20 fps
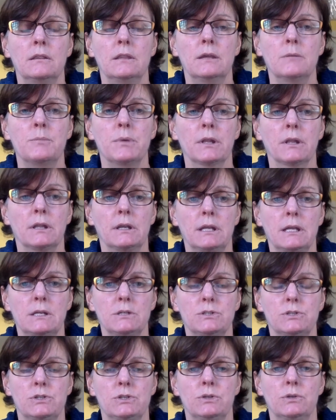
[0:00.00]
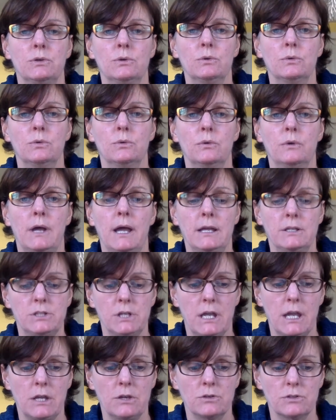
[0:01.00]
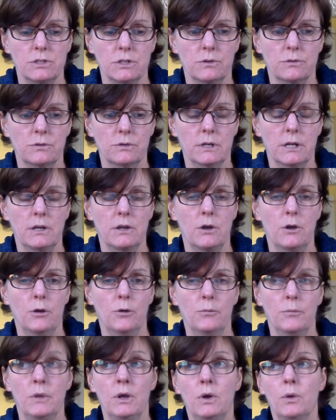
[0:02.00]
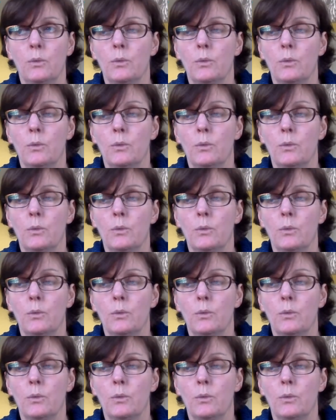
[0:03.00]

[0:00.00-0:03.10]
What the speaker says: the ability to educate your children at home,